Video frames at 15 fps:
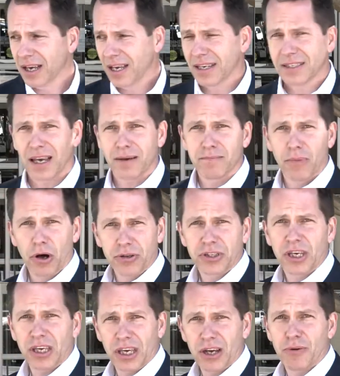is a
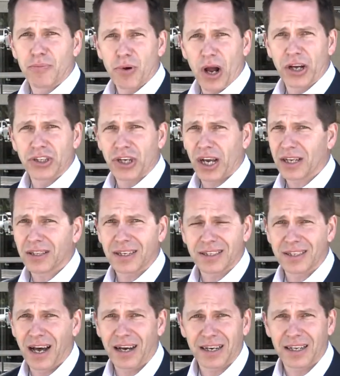multi-year project that's
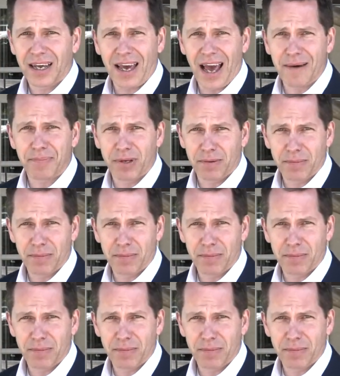not going to happen